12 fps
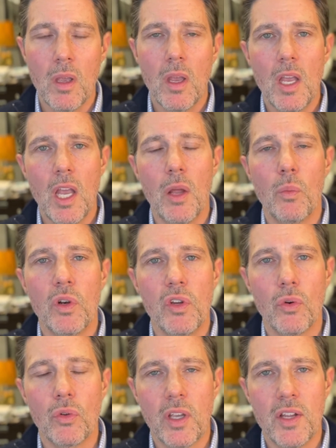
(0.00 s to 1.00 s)
And when
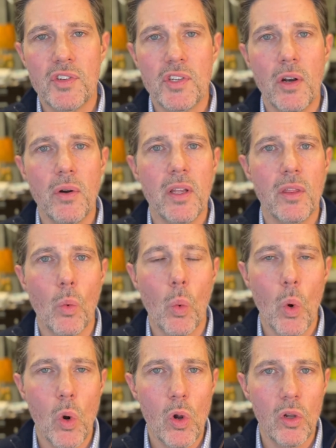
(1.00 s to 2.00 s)
you're considering the
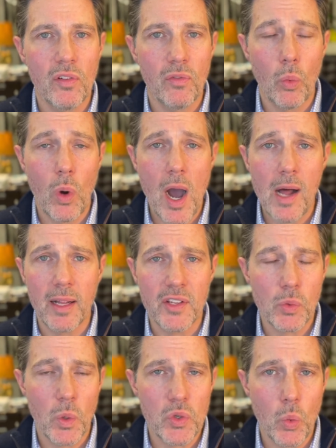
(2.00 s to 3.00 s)
world of
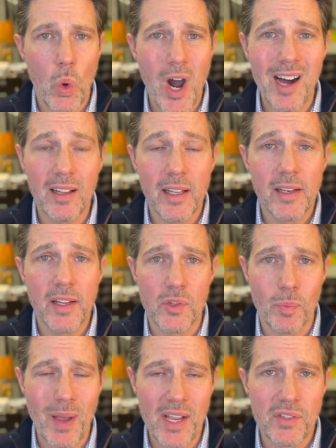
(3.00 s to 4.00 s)
wallets, which wallet is
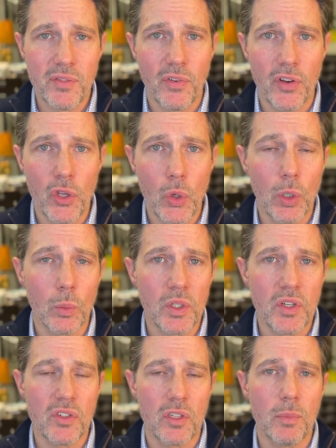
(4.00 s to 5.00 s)
best for you and
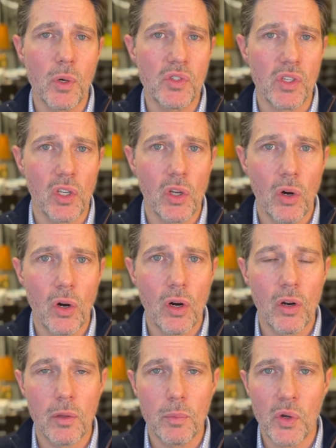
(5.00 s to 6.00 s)
which is the most secure
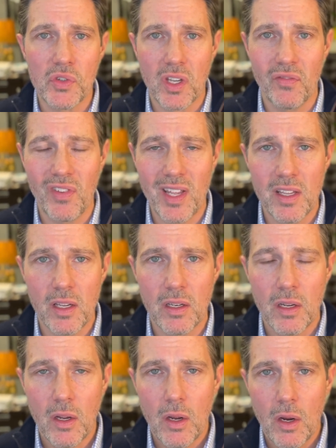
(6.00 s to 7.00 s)
or the most convenient
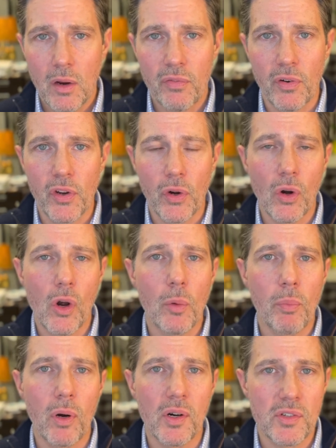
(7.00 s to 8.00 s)
for your own
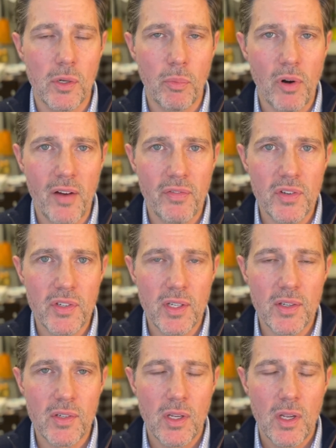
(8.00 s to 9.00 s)
personal
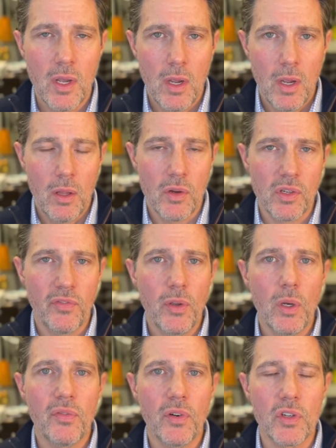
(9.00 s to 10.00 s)
preferences, there's a
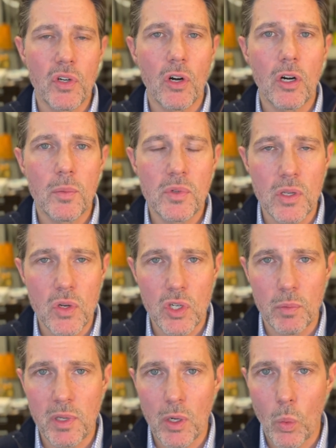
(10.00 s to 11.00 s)
few different terms that you
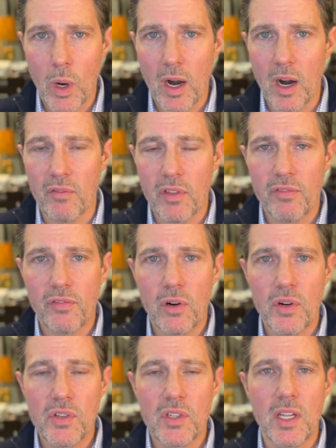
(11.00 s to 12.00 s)
should be aware of. The
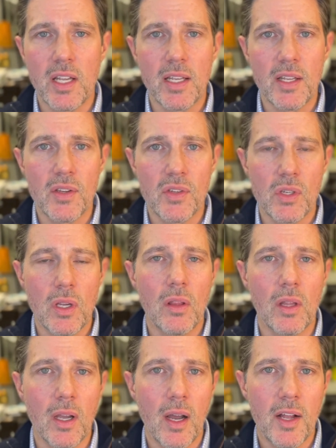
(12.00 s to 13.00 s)
first is
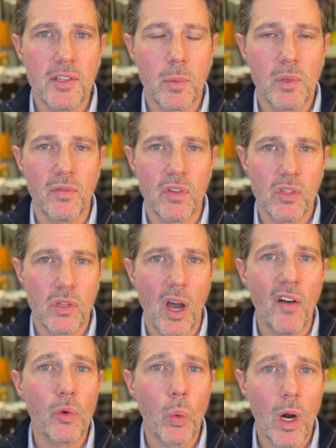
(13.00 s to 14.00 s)
the concept of a
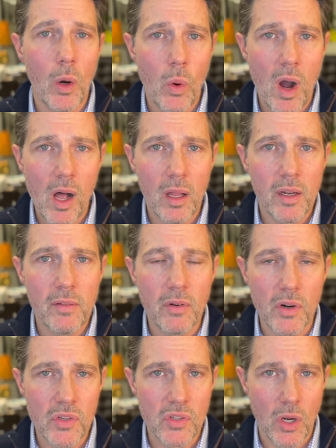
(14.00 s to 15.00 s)
software wallet
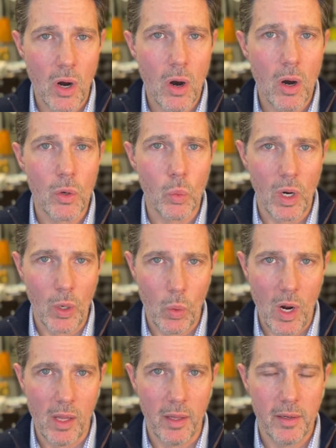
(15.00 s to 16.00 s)
versus a hardware
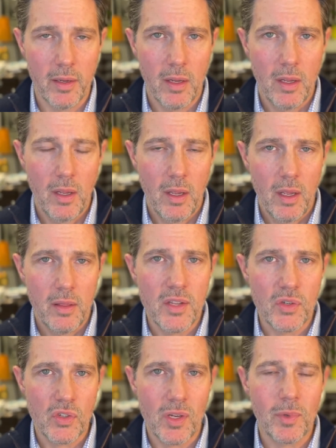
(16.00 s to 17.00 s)
wallet.
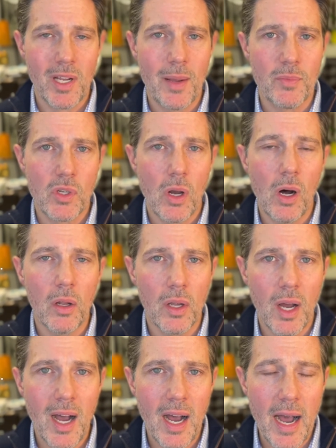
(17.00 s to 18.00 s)
These are sometimes called
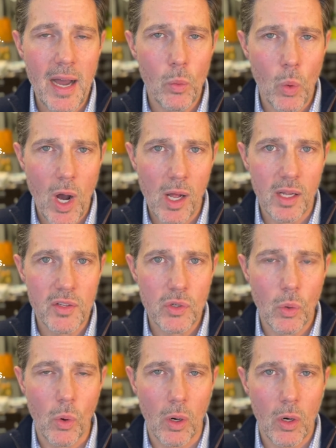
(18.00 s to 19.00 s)
hot wallets
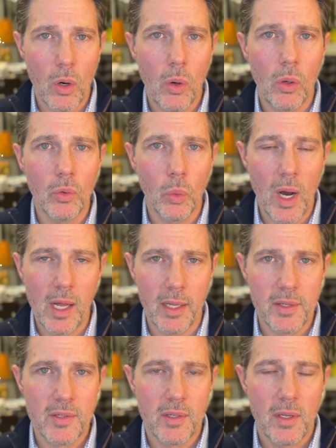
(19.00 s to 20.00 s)
or cold
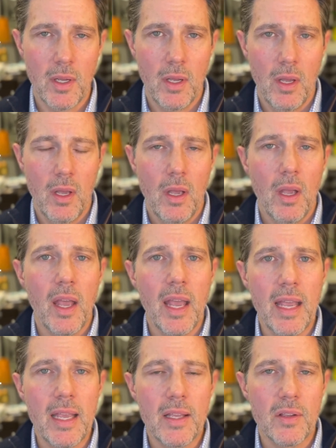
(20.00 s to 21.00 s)
wallets.
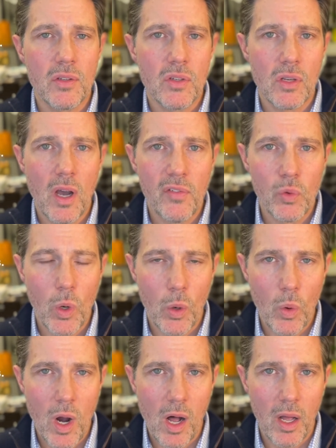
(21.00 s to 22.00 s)
A software
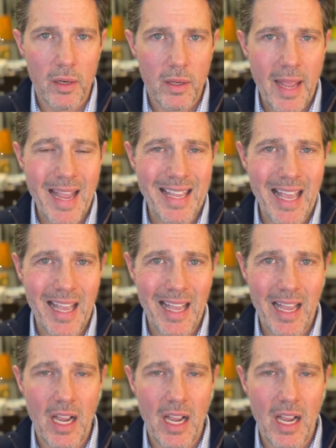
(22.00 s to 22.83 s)
wallet, aka a